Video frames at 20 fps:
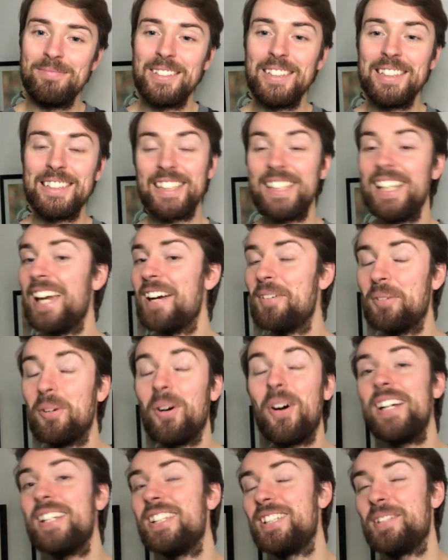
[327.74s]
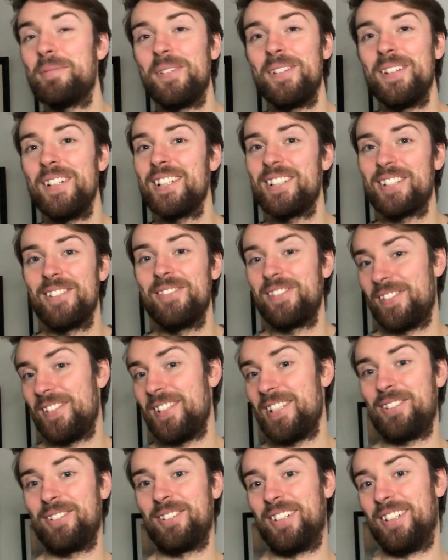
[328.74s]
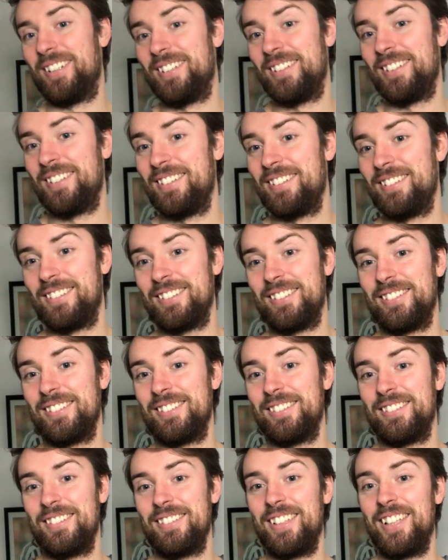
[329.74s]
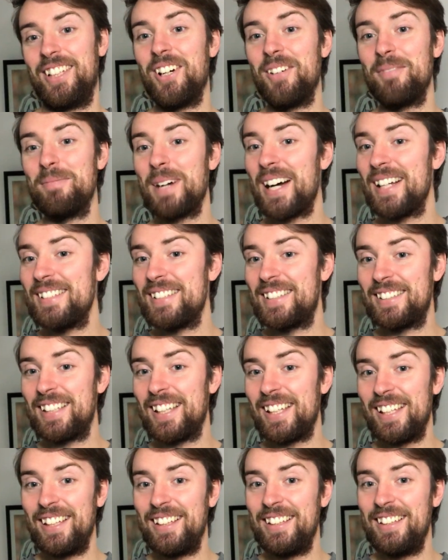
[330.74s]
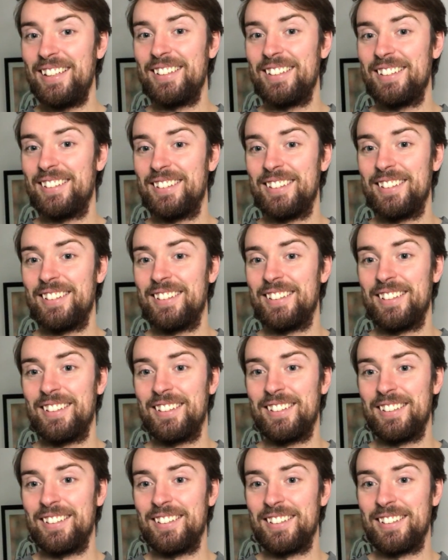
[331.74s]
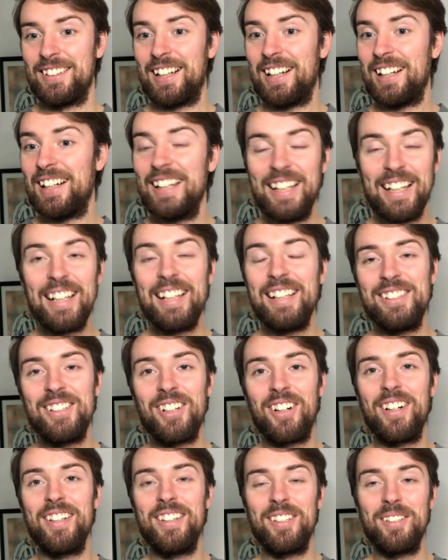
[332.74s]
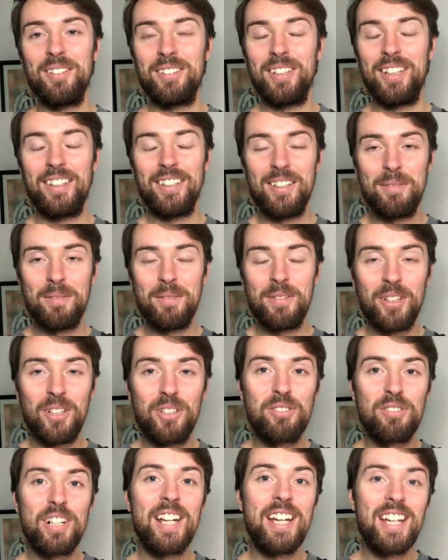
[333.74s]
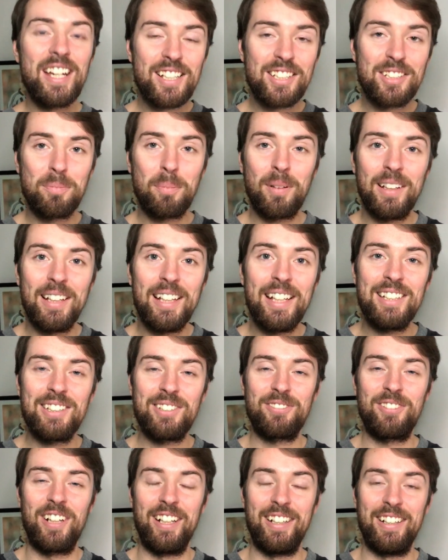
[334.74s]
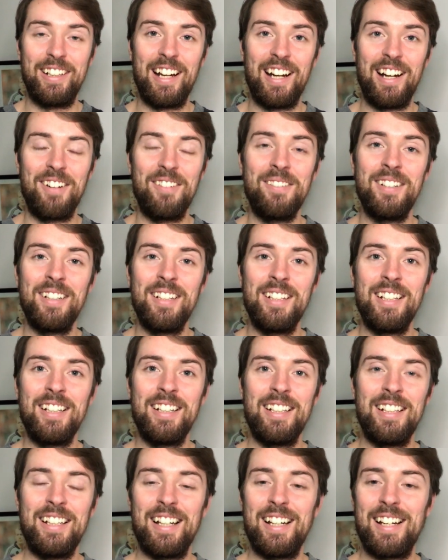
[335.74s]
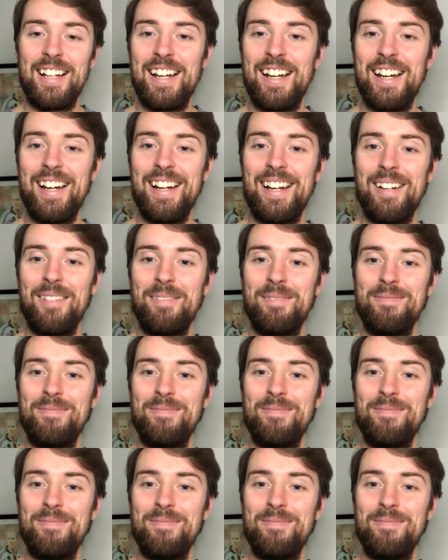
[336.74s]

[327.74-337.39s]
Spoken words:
So, what is your prediction for this one? You know, Man City, clearly not in the greatest place right now. I